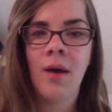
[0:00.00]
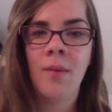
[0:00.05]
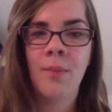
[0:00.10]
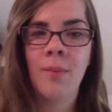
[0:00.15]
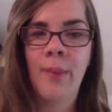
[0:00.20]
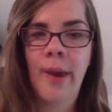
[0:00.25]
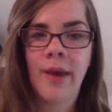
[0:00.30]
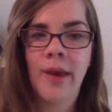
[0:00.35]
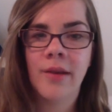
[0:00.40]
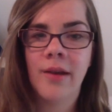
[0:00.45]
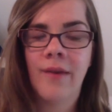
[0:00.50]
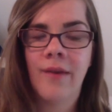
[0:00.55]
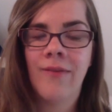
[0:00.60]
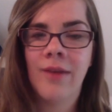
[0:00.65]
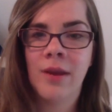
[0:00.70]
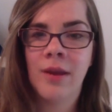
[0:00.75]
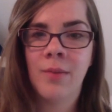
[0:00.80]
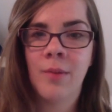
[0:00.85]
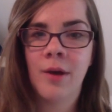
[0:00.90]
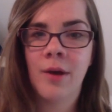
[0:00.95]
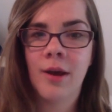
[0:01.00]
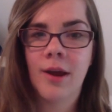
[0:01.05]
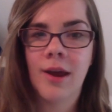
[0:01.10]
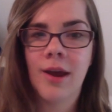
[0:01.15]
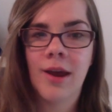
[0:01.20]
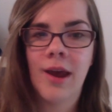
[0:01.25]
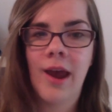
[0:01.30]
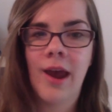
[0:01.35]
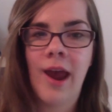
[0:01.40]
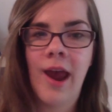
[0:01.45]
based off this book,
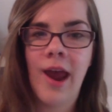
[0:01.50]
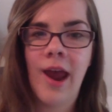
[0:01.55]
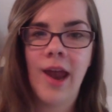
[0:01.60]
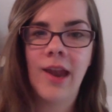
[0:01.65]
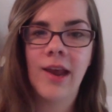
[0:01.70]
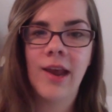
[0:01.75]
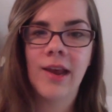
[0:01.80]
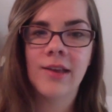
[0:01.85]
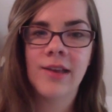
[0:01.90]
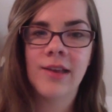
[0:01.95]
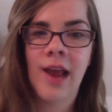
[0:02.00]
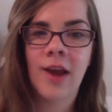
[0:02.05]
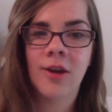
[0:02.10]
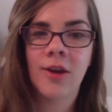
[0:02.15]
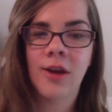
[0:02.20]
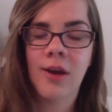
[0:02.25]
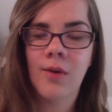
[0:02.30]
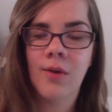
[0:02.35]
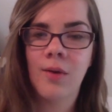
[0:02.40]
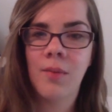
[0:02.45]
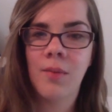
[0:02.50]
and it's actually one of